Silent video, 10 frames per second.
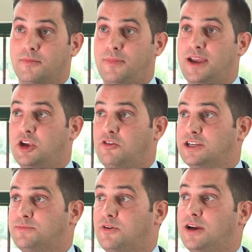Make your
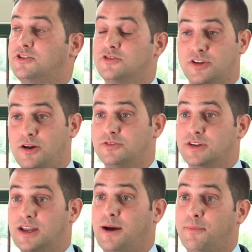aspirations known to
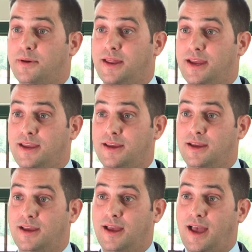the company
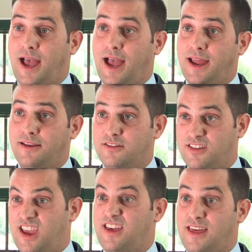and
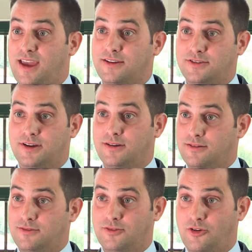they're there to
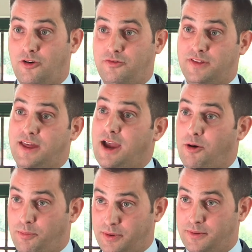offer the
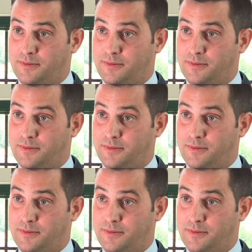help.